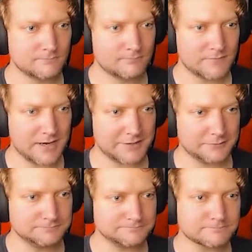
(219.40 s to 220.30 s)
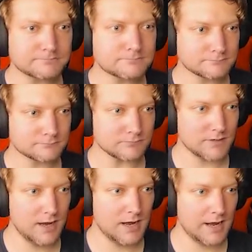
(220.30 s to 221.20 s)
Thank you.
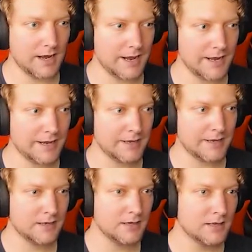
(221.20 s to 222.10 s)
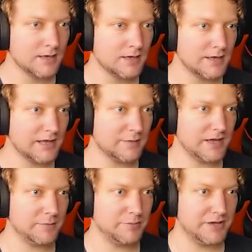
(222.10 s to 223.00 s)
I am
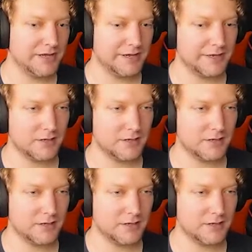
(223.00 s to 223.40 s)
a big,